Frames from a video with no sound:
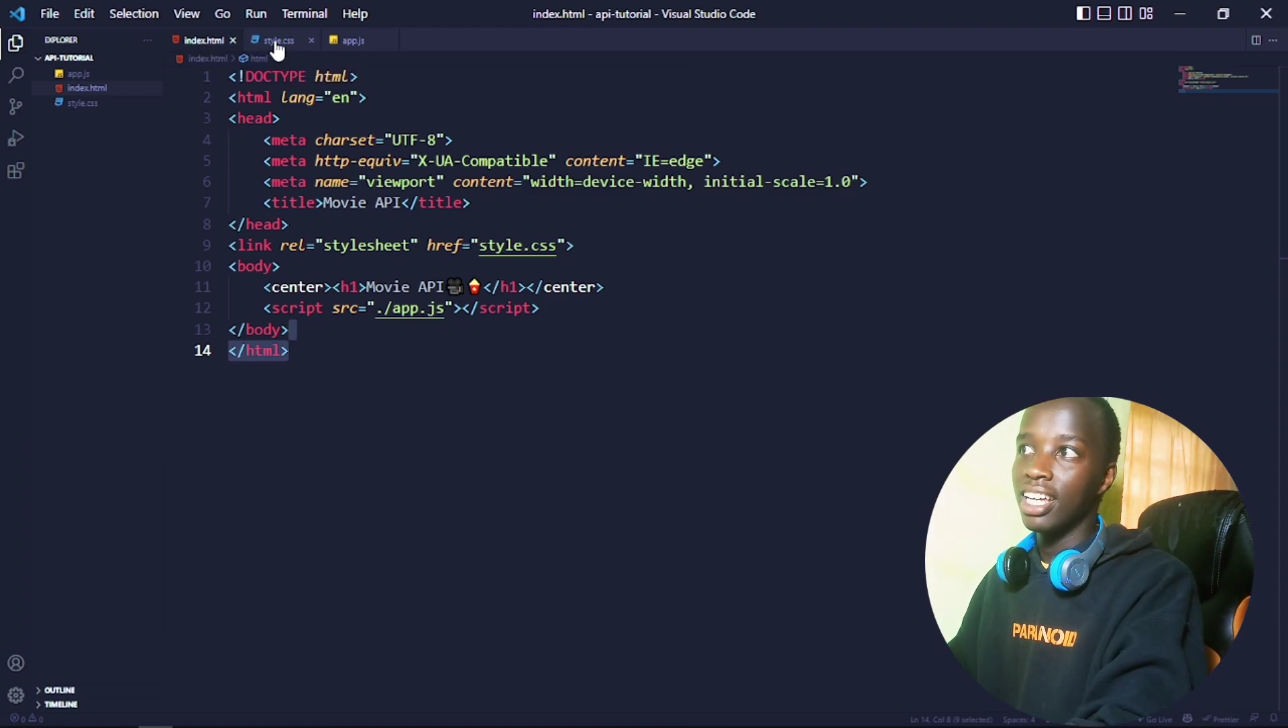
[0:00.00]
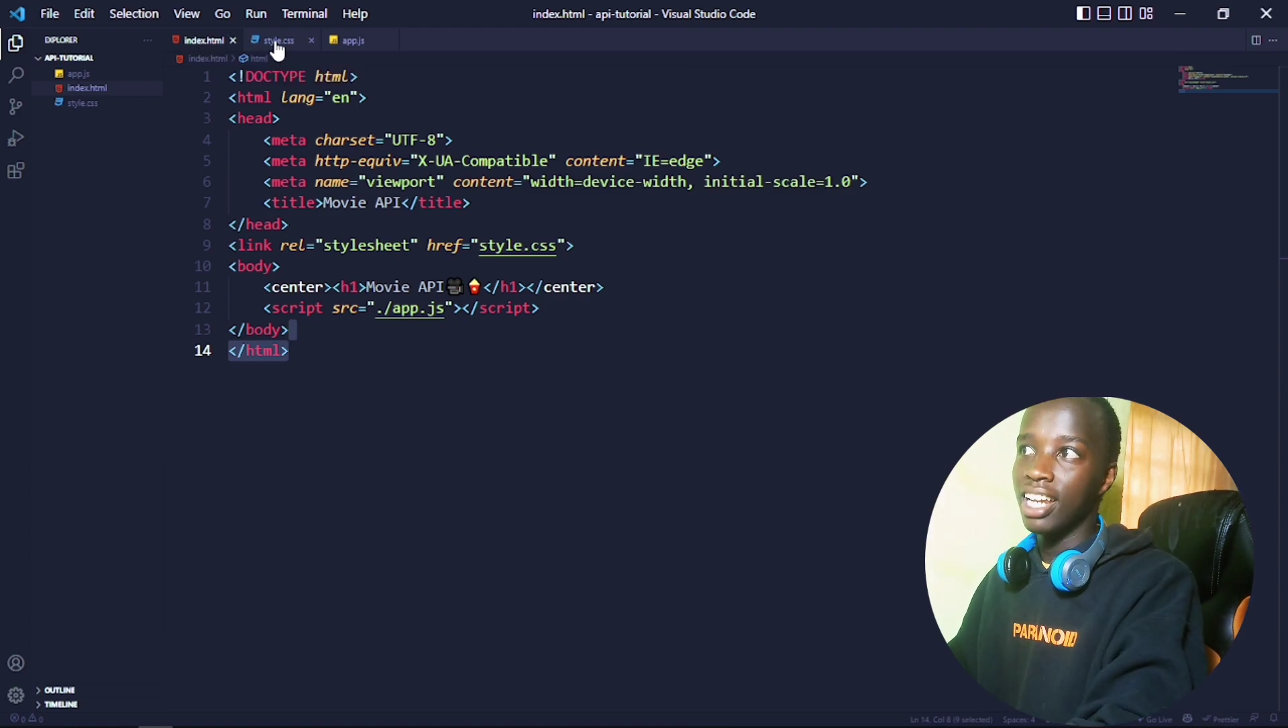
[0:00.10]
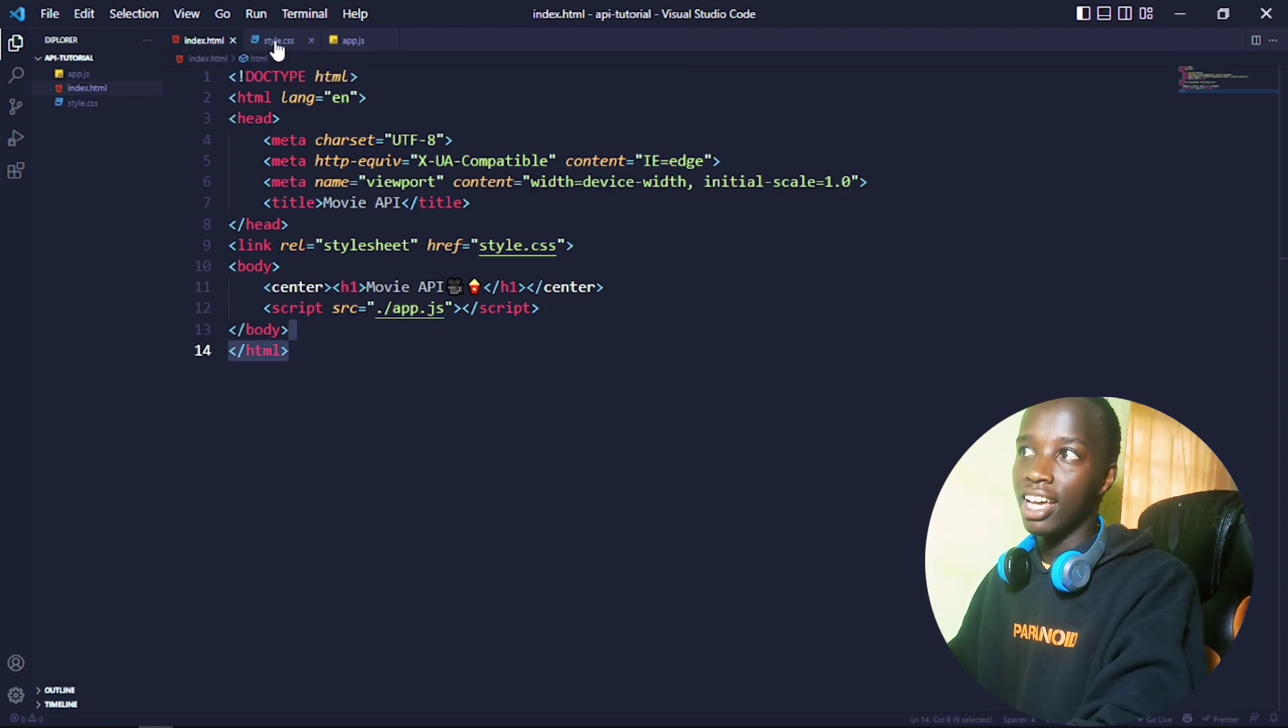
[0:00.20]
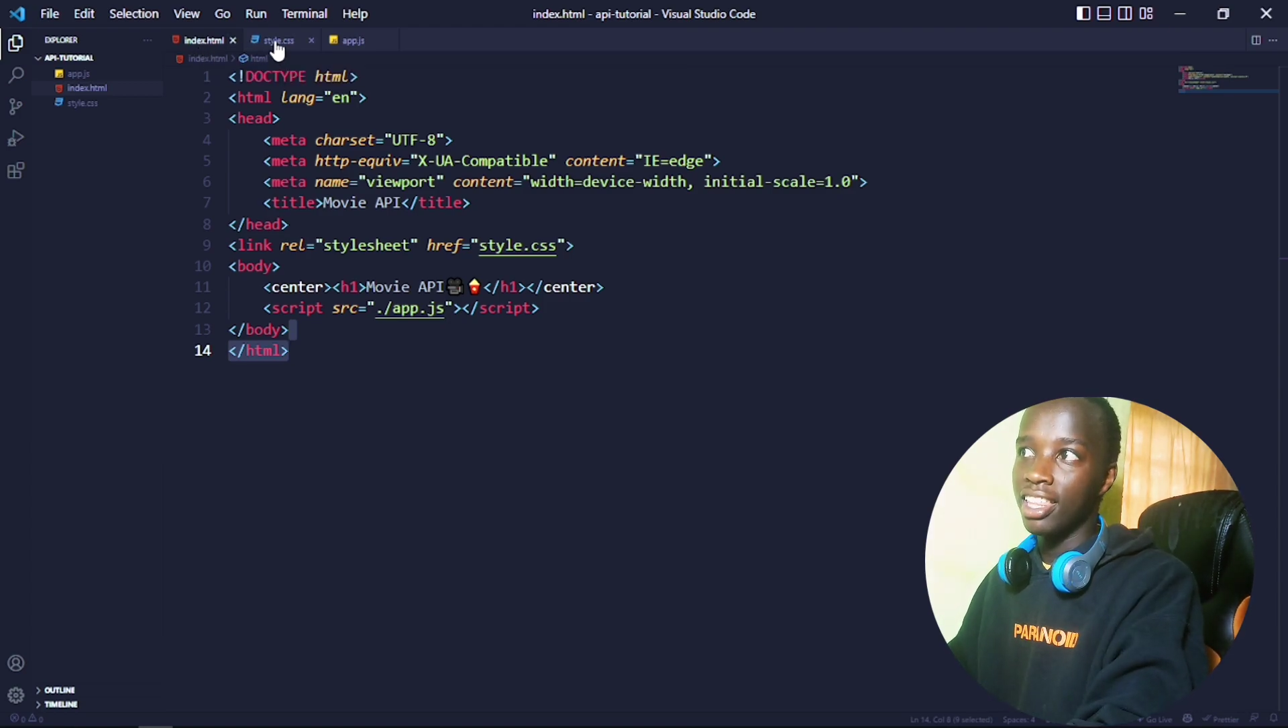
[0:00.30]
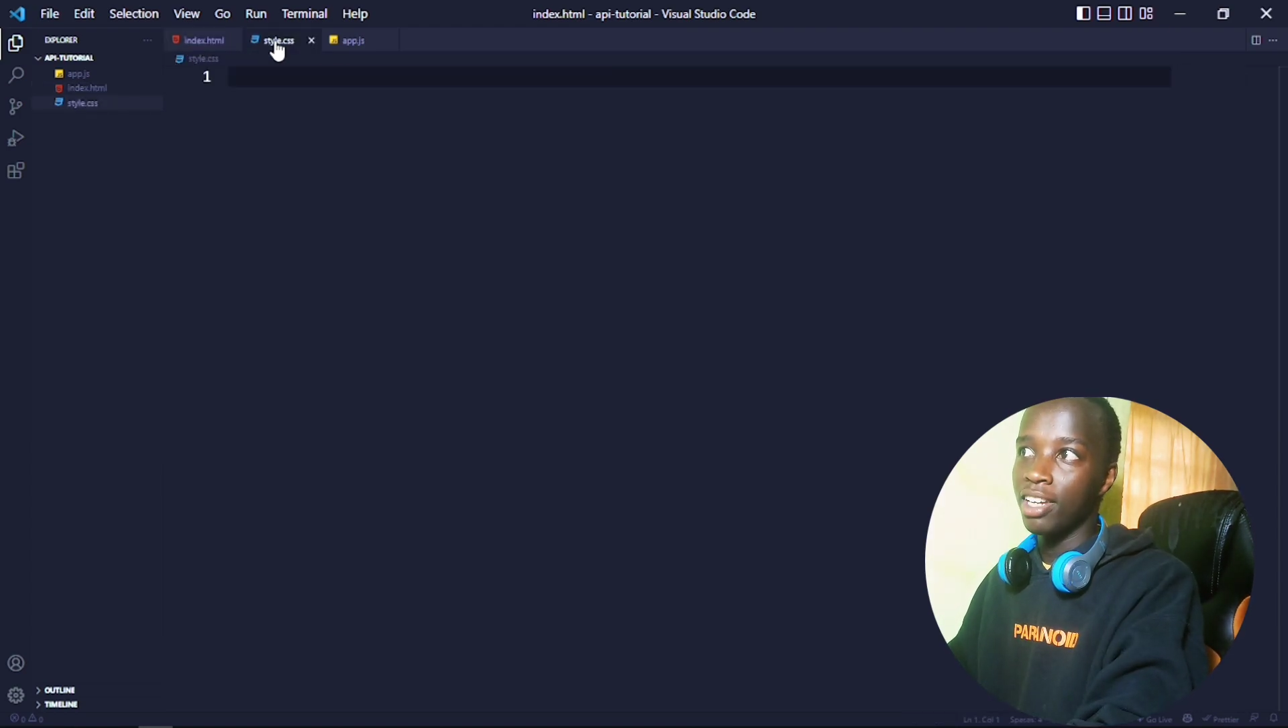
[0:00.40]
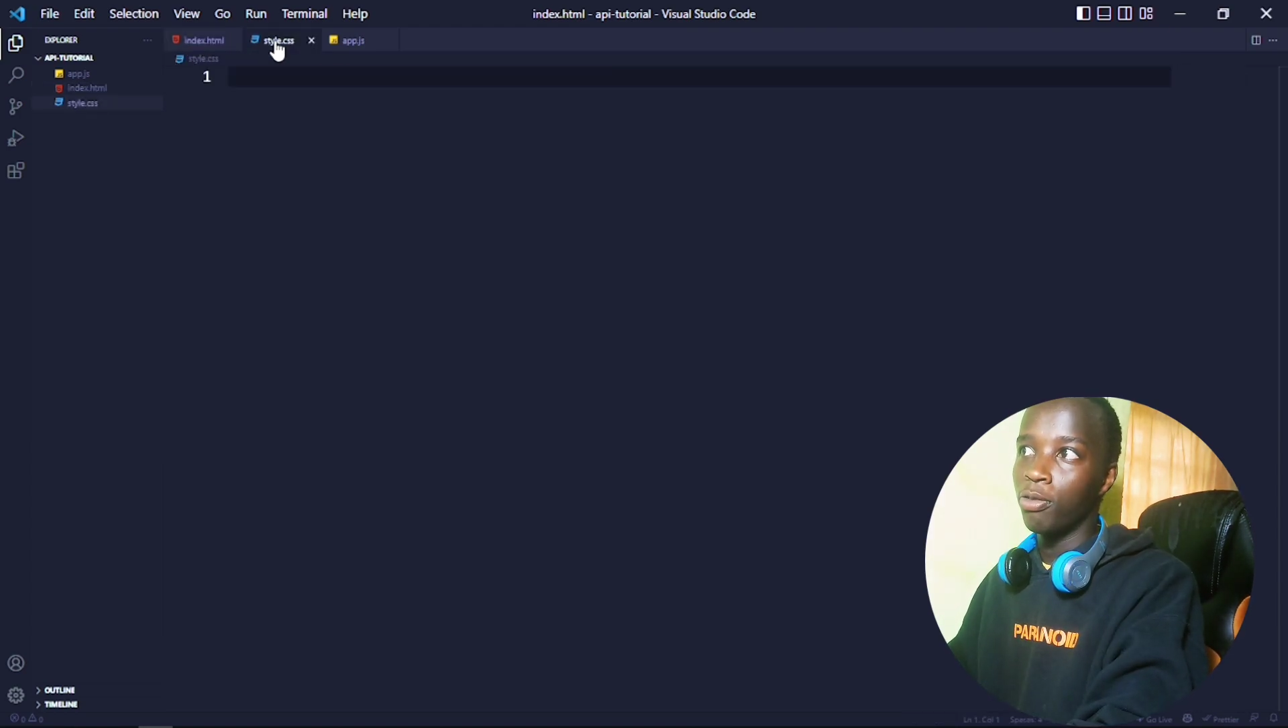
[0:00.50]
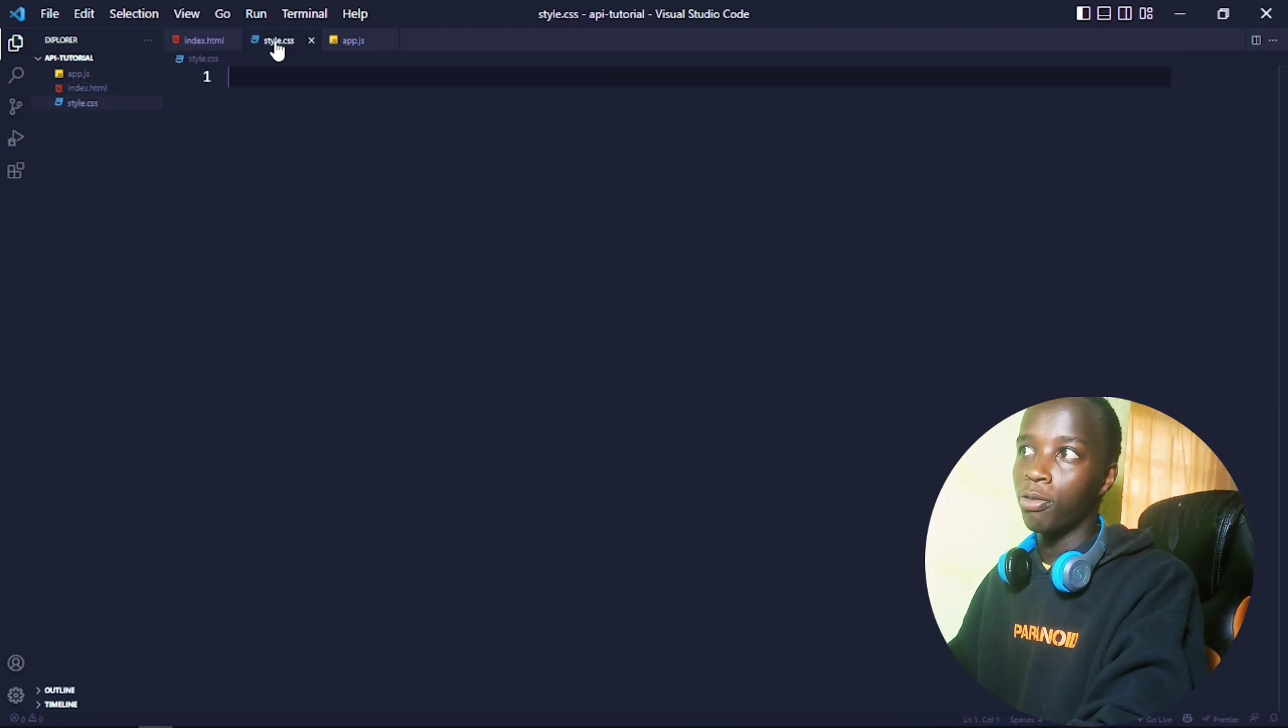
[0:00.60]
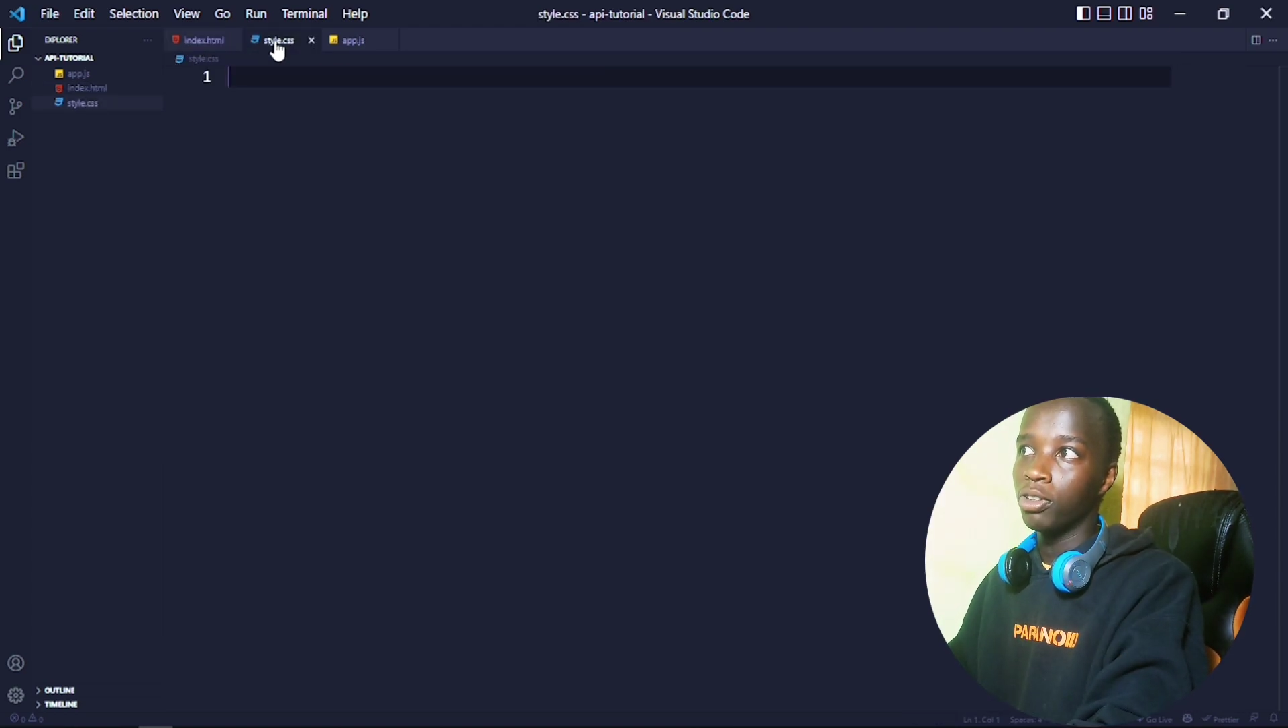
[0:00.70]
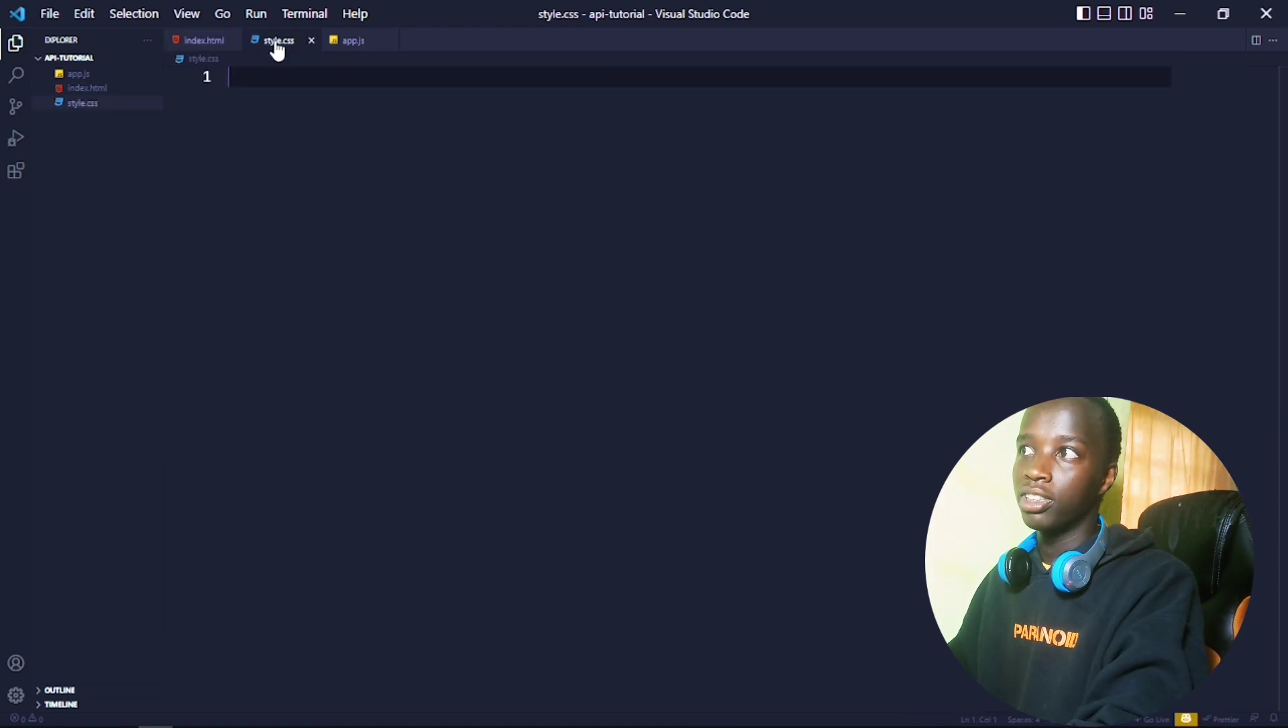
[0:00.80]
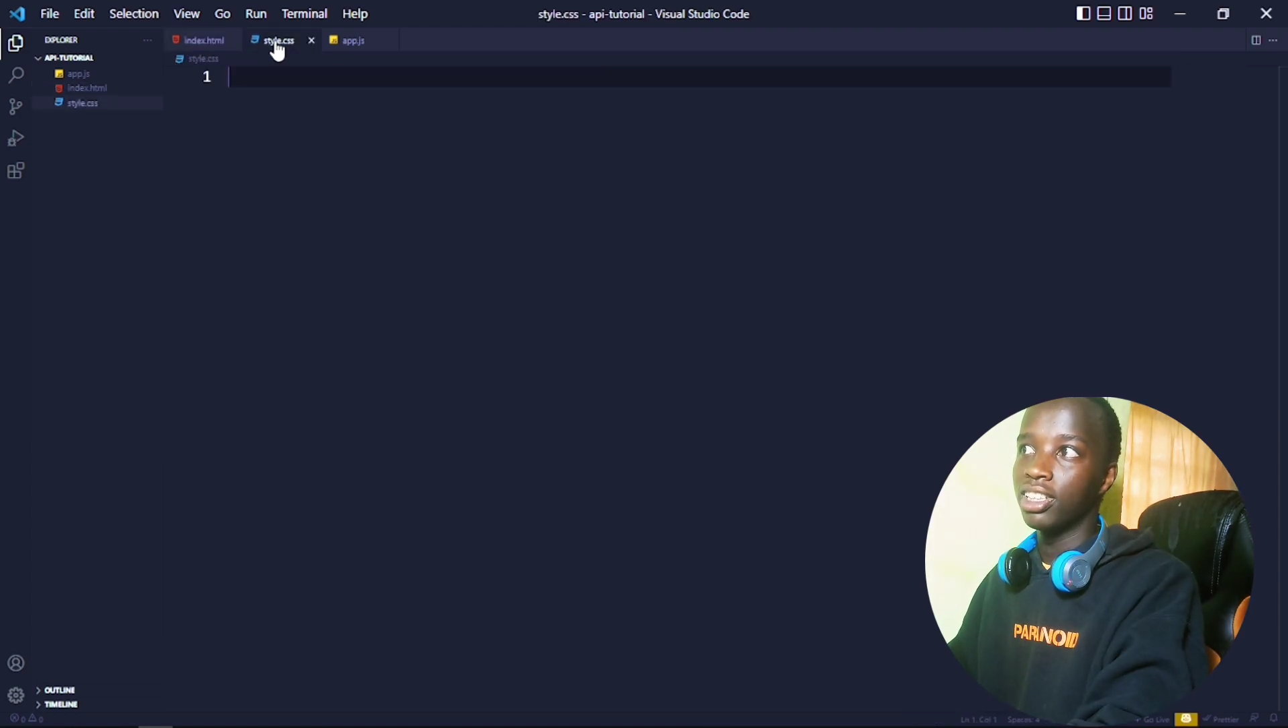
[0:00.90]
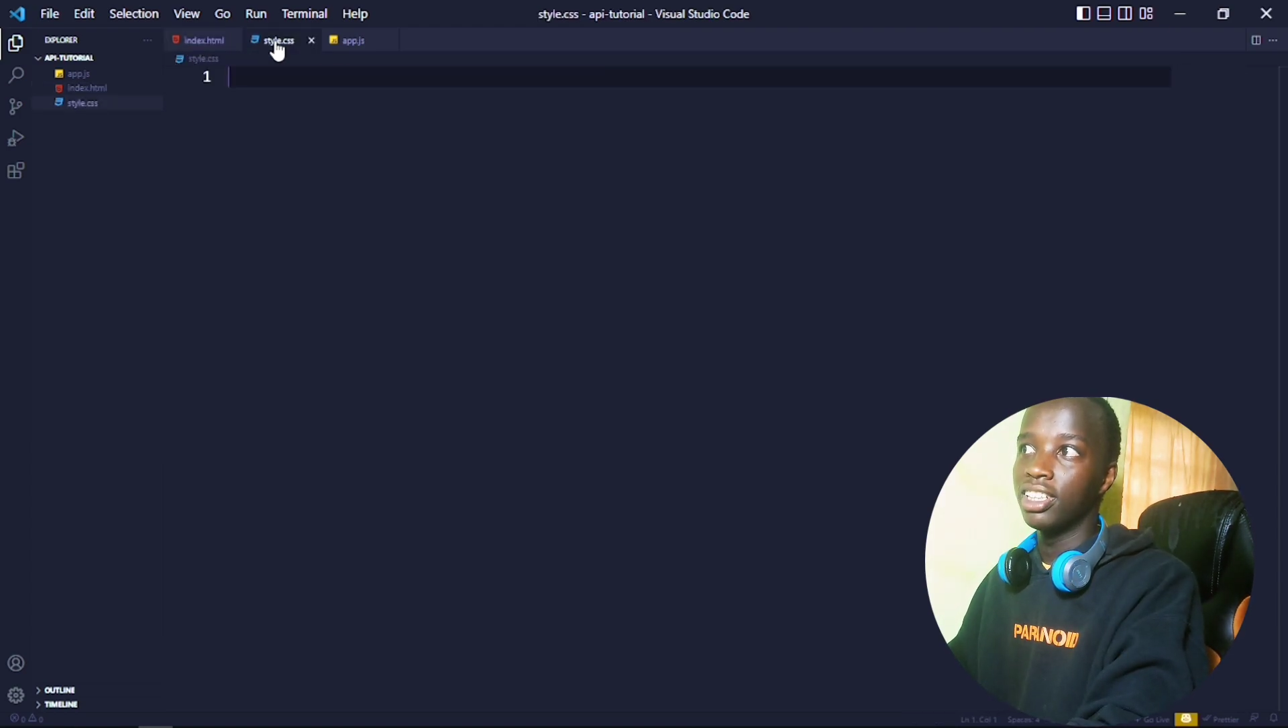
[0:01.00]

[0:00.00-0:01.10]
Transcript: nothing of course